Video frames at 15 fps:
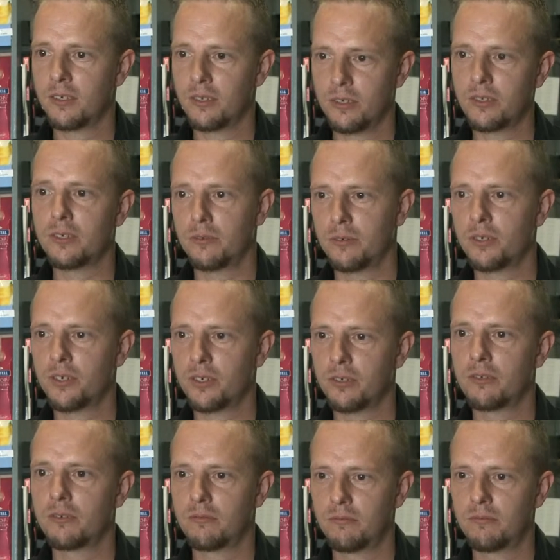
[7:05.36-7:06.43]
so it should
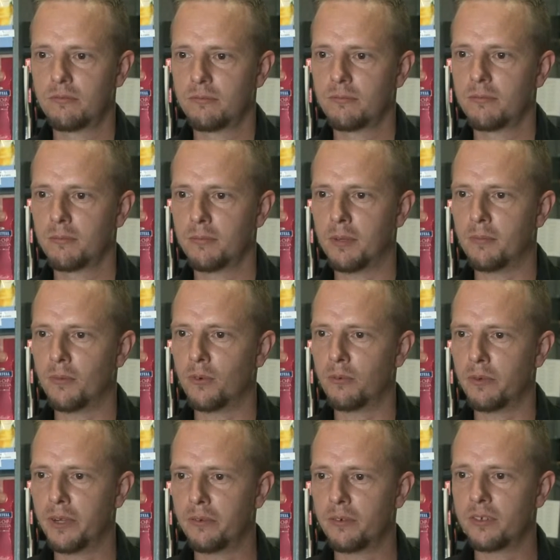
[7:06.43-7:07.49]
a bit more
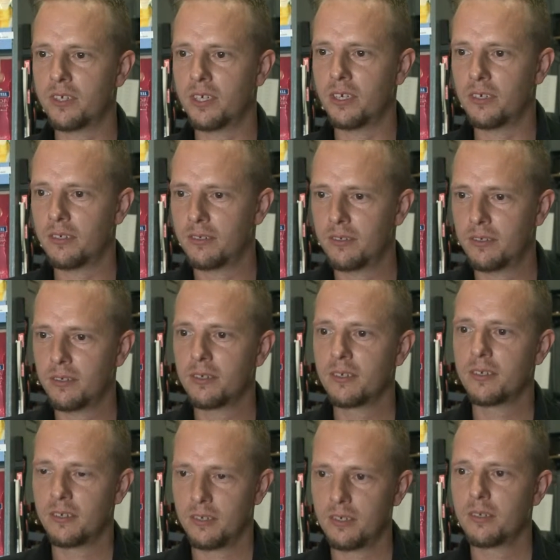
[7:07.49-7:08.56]
wear and tear.
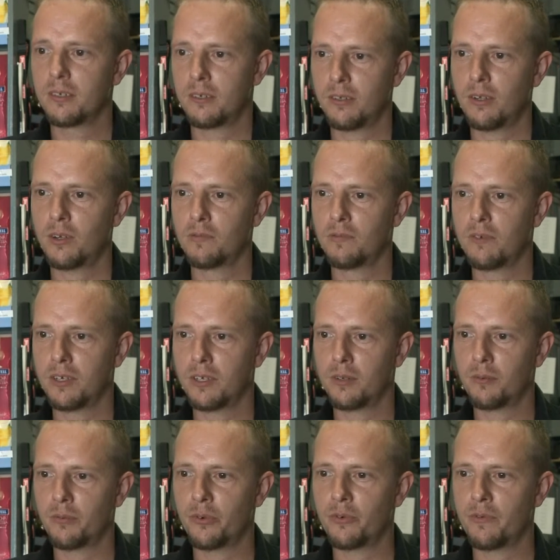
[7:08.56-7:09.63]
Hopefully it'll
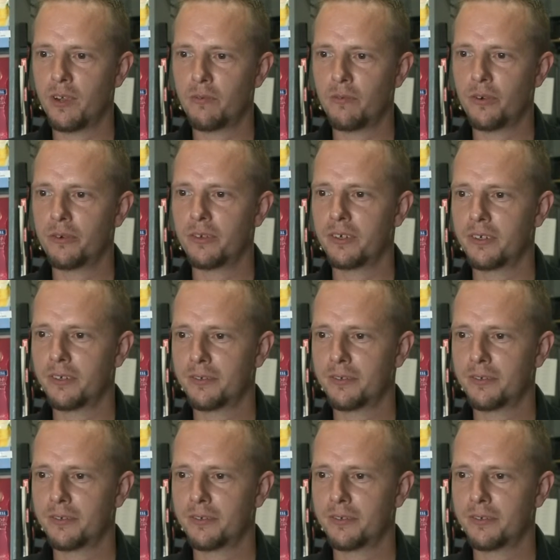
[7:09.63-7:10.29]
improve our roading.